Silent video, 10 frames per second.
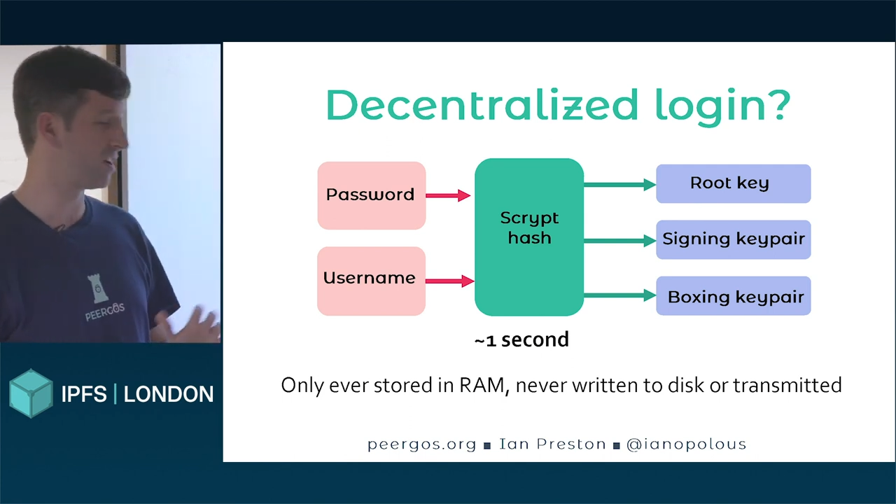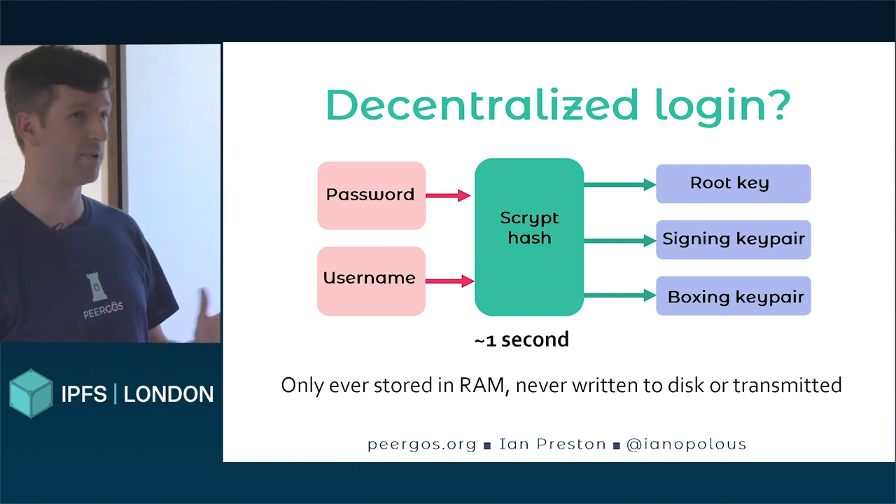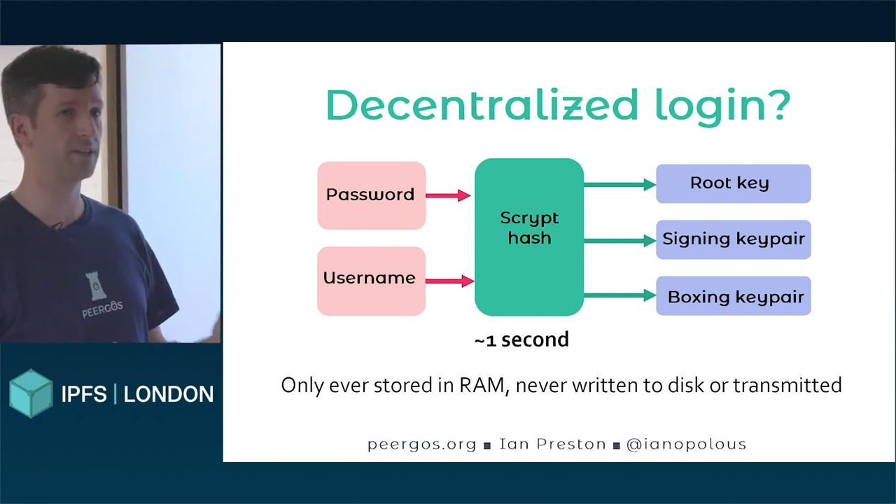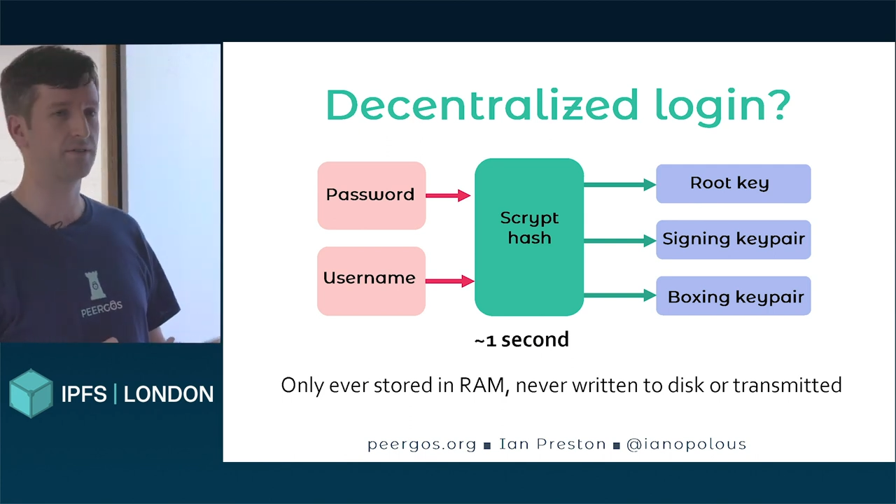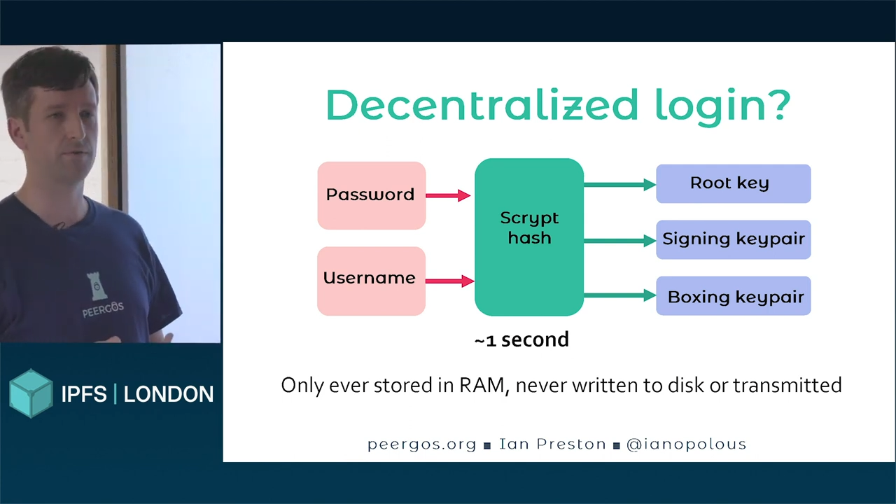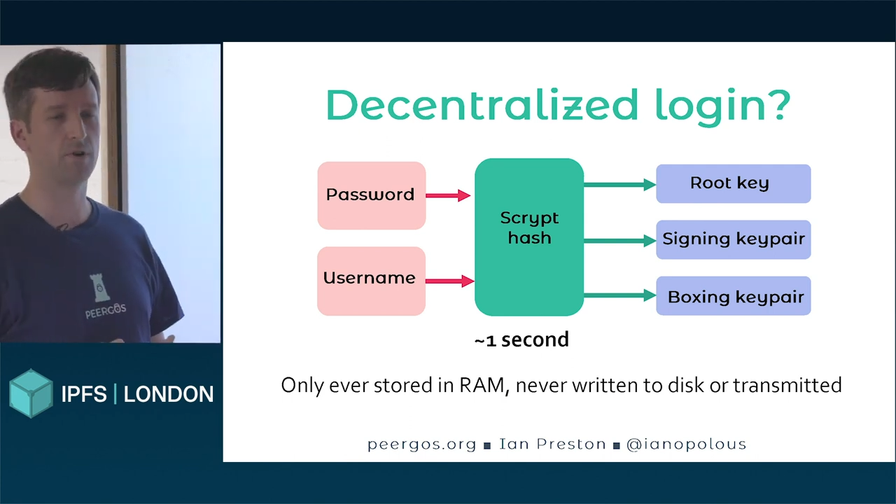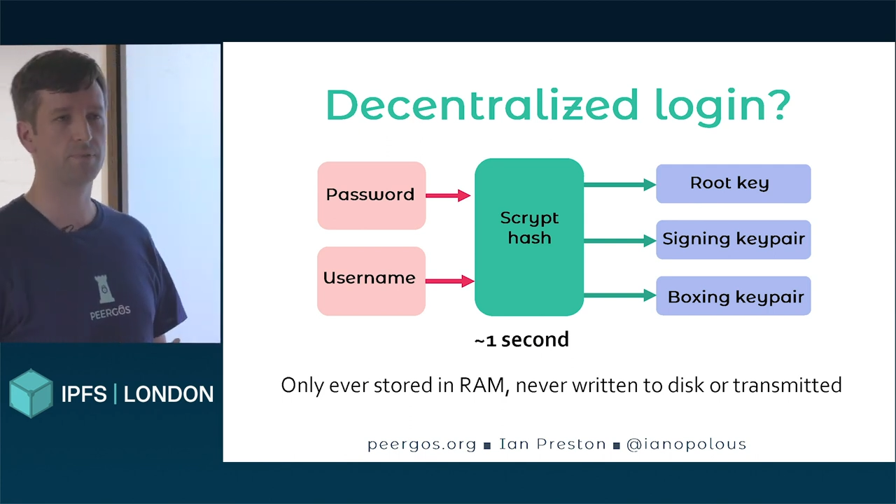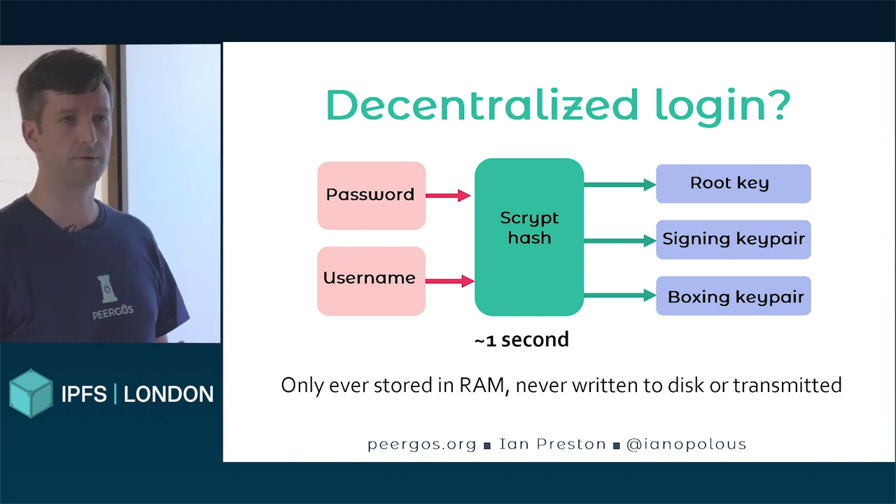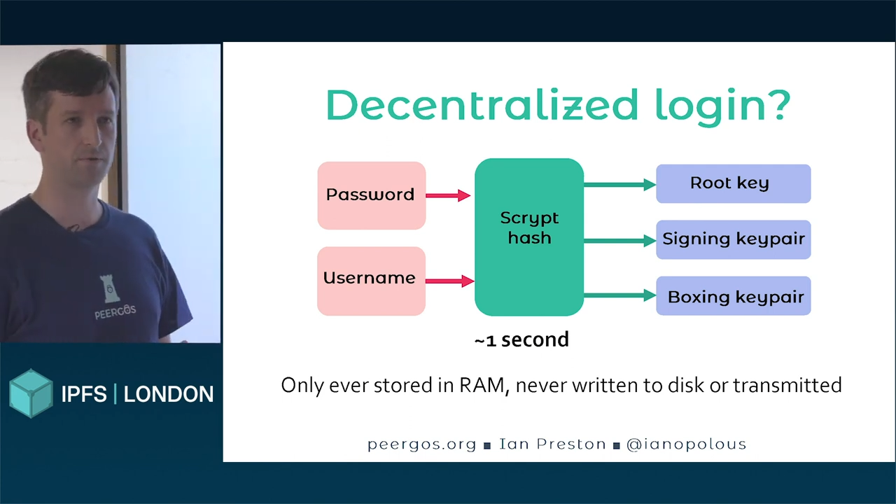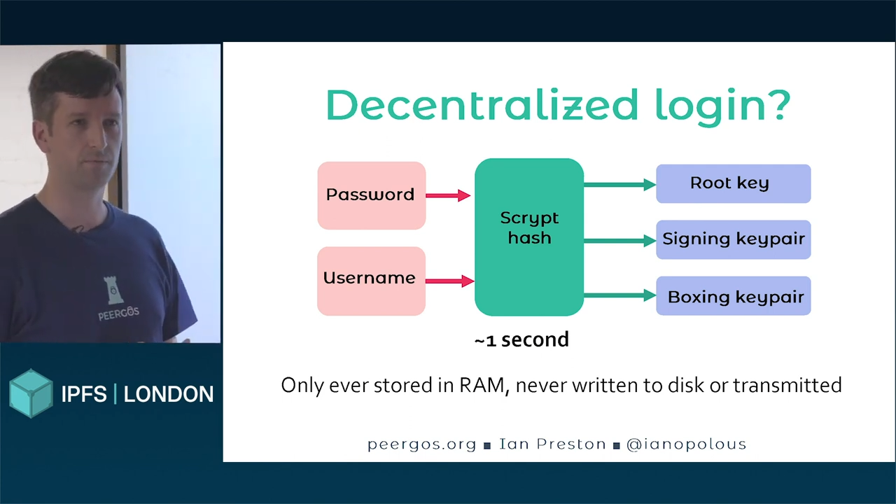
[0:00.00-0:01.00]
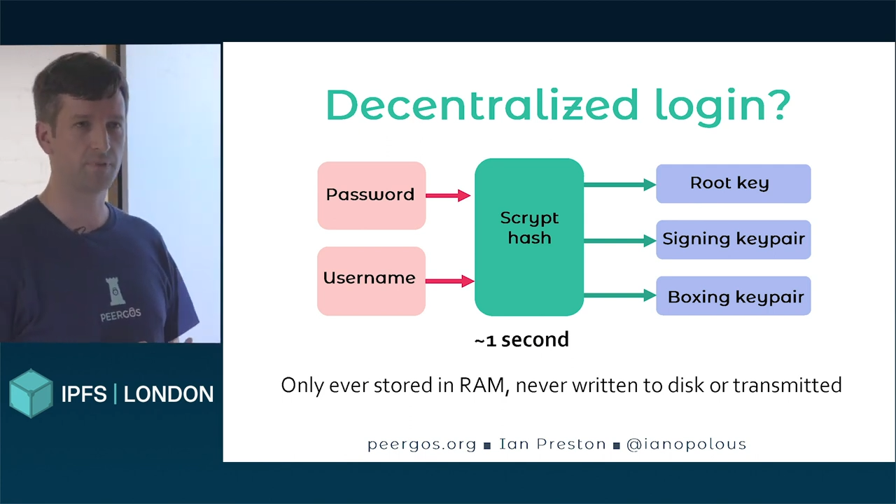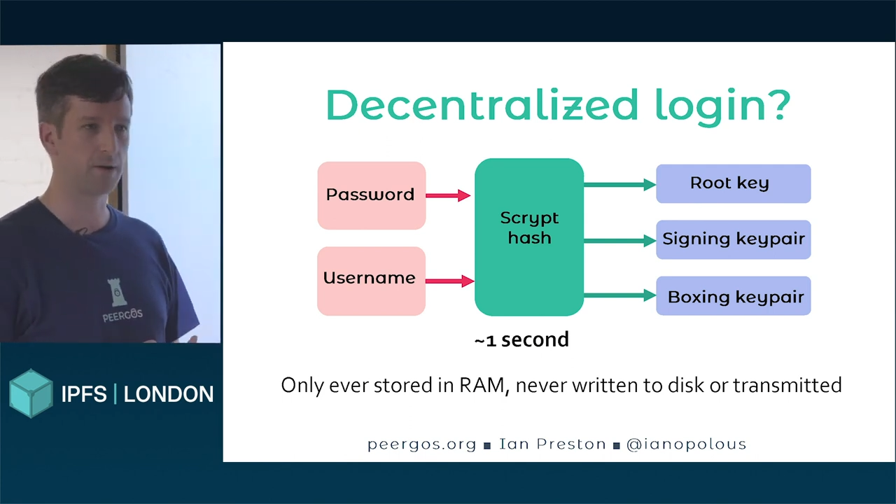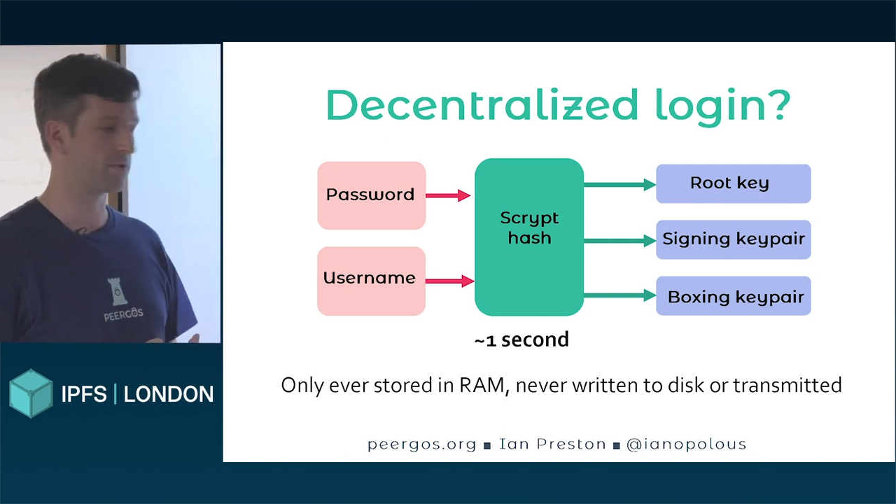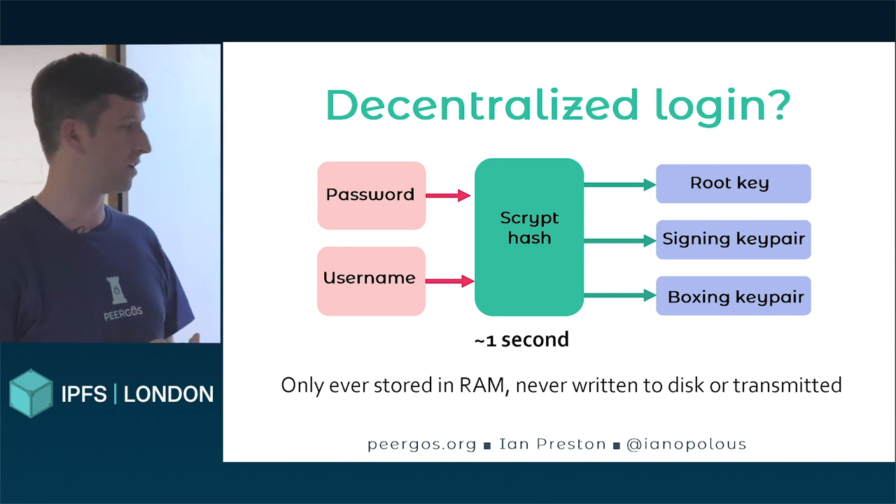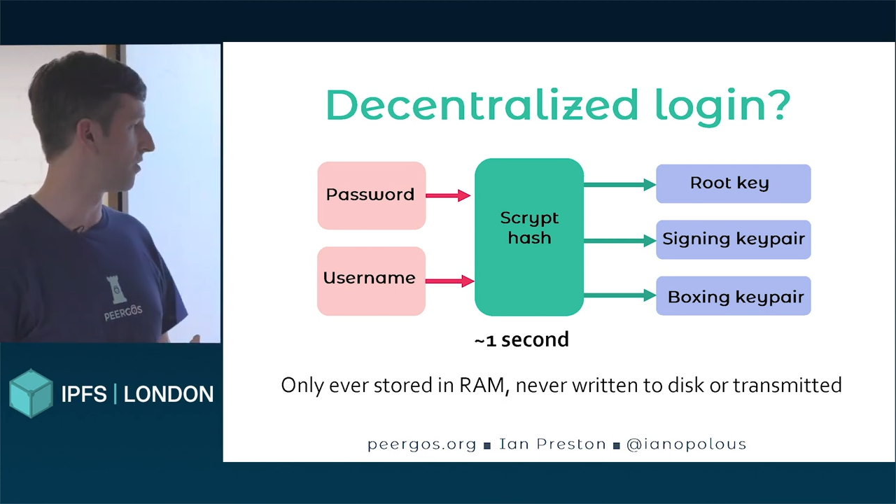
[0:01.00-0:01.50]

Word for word: Fundamentally, we want people to be able to